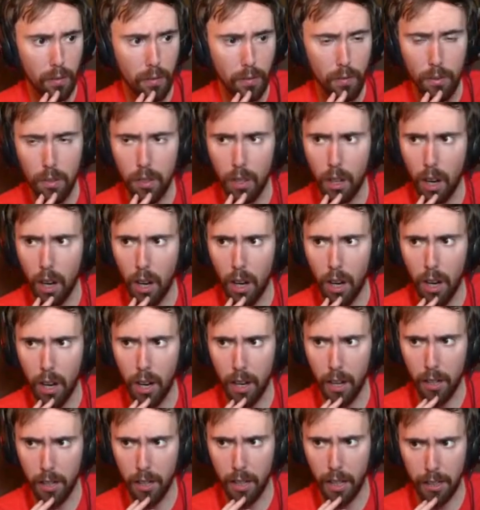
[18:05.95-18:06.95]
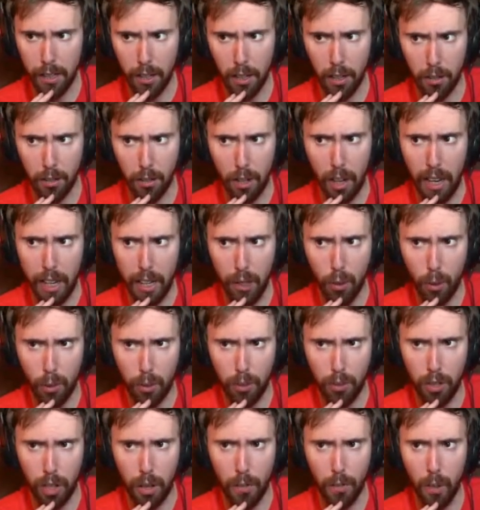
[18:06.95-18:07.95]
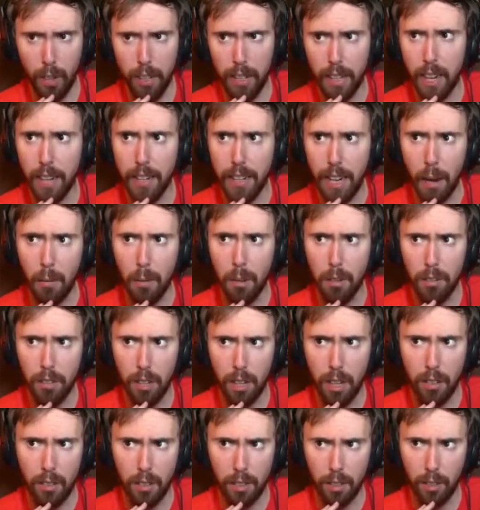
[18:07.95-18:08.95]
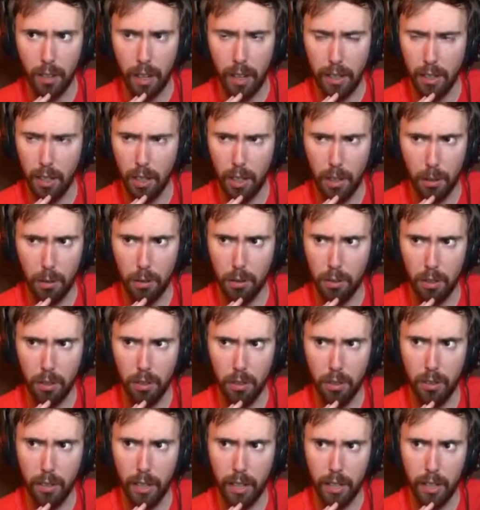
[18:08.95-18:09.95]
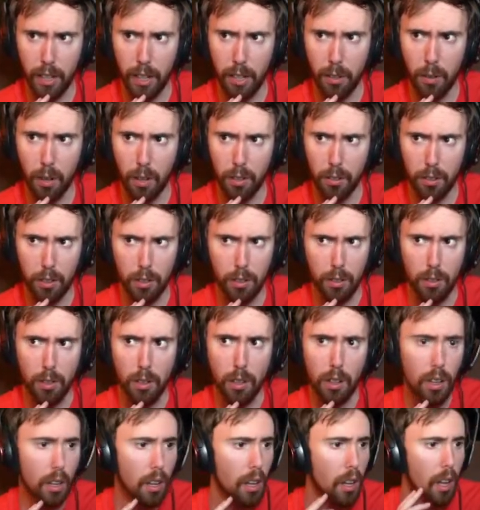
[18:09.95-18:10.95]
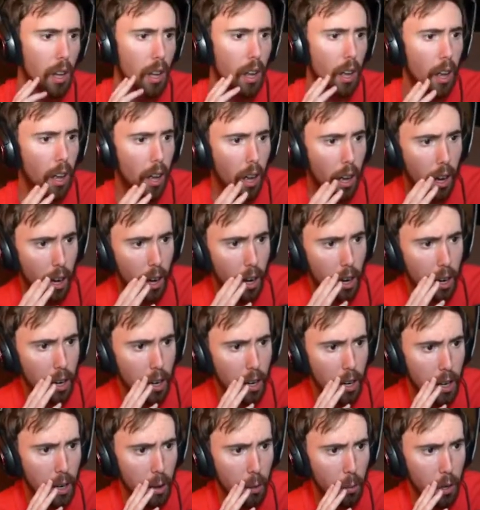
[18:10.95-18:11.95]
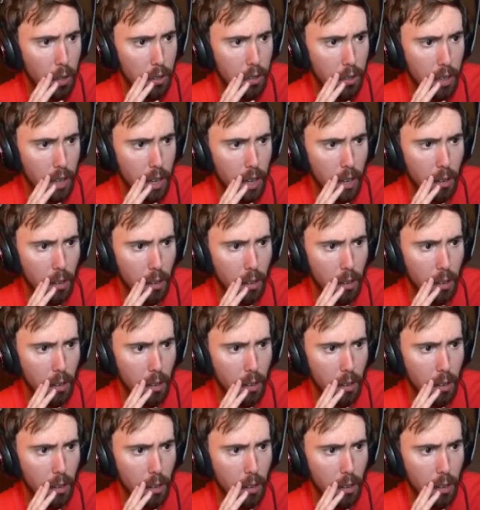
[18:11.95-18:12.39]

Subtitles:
Was Zygor's leveling guide? That wasn't until... I thought that was until, like, later on, too. It wasn't out.